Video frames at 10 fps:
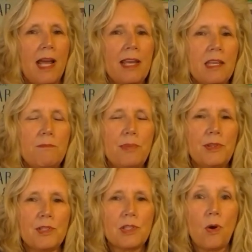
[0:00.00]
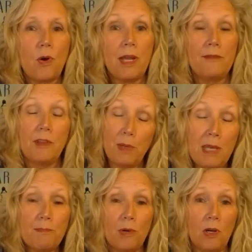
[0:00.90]
I could put the story of the
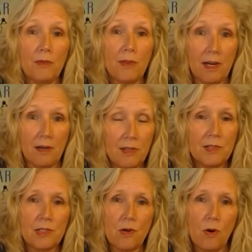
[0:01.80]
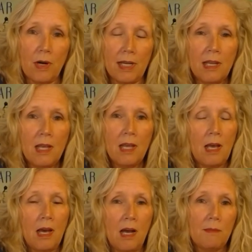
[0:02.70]
people that are in the story
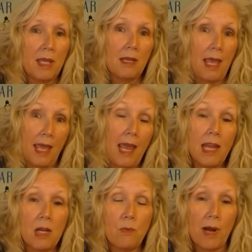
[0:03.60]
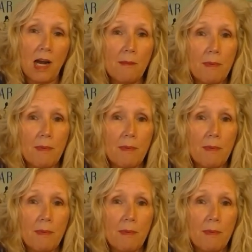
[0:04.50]
anywhere,